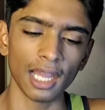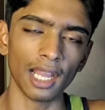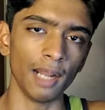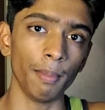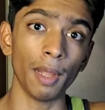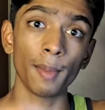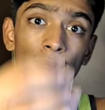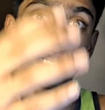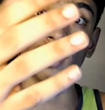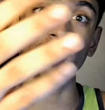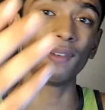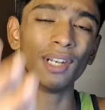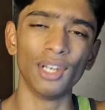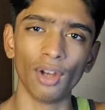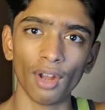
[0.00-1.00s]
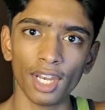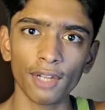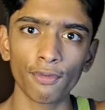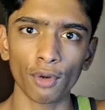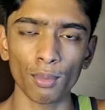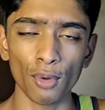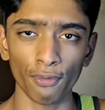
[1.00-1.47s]
in maybe even learning
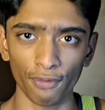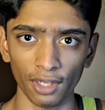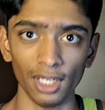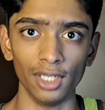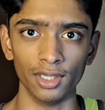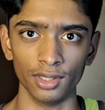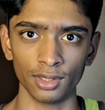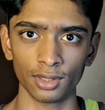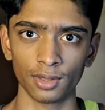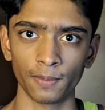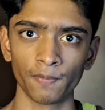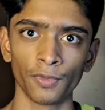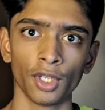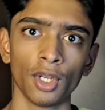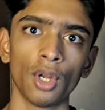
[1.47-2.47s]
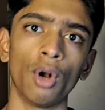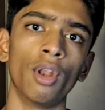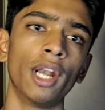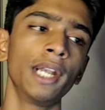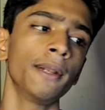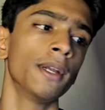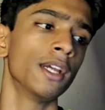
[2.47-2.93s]
from your failures.
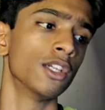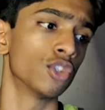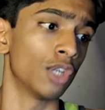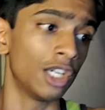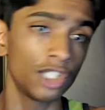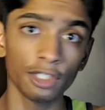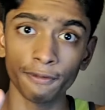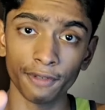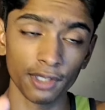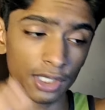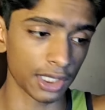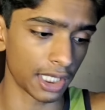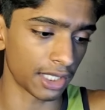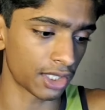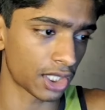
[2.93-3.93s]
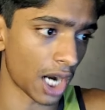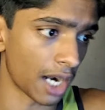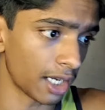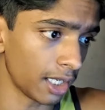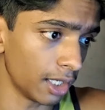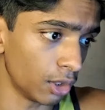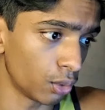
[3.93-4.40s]
Alright, so let's just first get
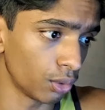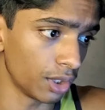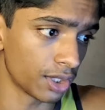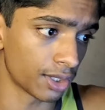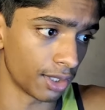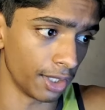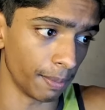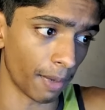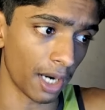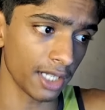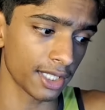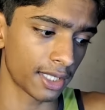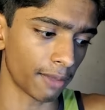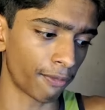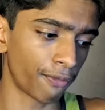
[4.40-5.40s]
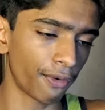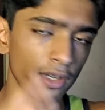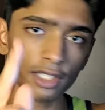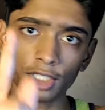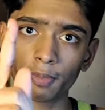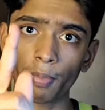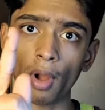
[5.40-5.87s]
started into these 3 parts. The
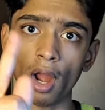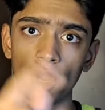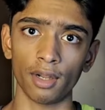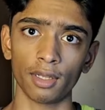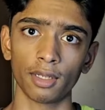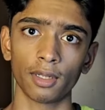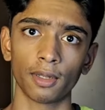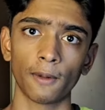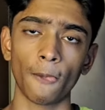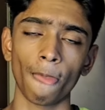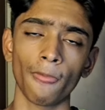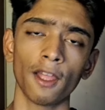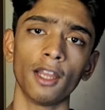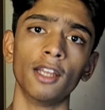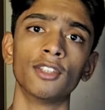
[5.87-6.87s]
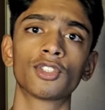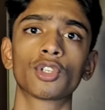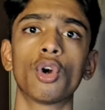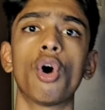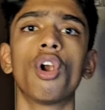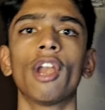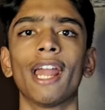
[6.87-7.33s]
first part is
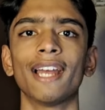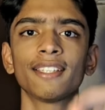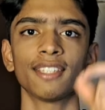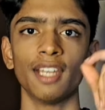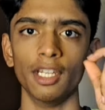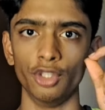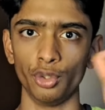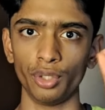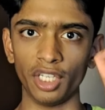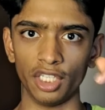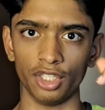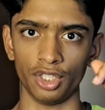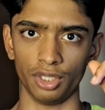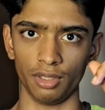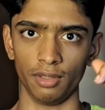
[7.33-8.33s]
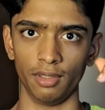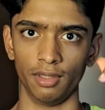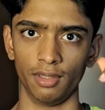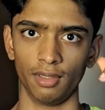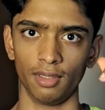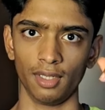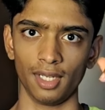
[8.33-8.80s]
called as education,
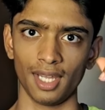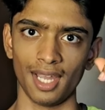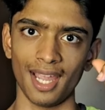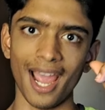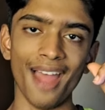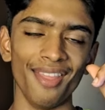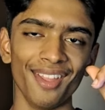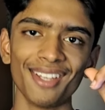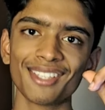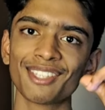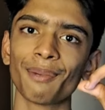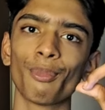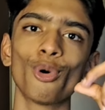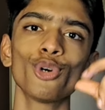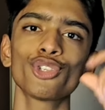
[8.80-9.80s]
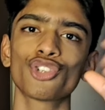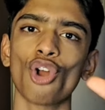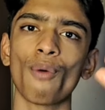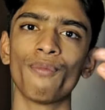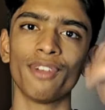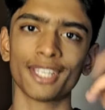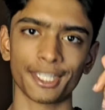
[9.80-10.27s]
and this is the most
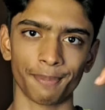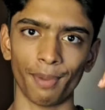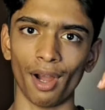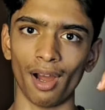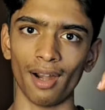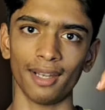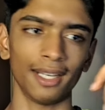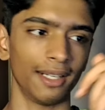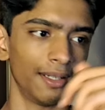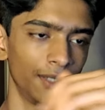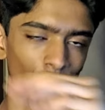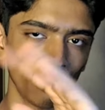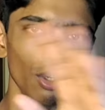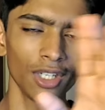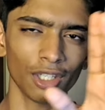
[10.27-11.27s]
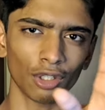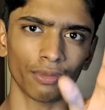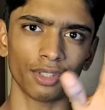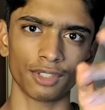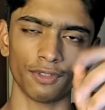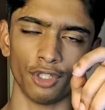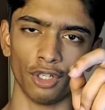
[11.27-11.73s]
obvious part, and don't click off
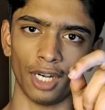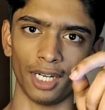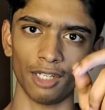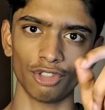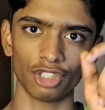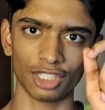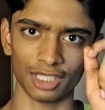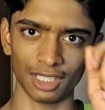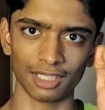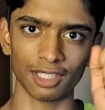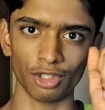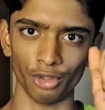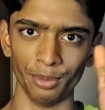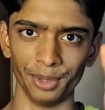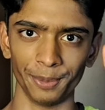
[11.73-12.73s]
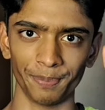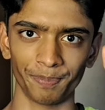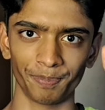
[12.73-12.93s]
this video right now, just listen to me.